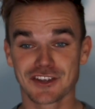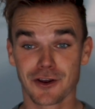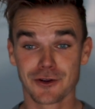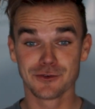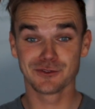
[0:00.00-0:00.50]

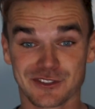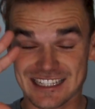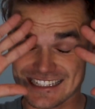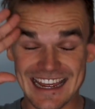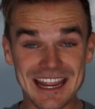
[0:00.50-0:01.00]
So
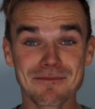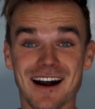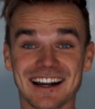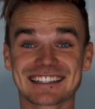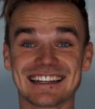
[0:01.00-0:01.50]
today
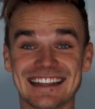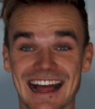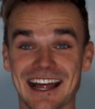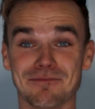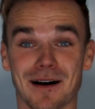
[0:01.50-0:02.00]
marks a
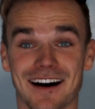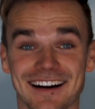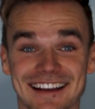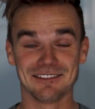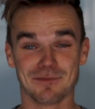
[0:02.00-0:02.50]

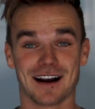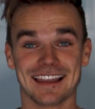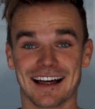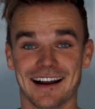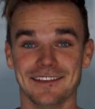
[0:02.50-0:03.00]
landmark in my
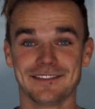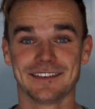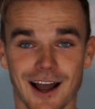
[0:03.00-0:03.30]
life.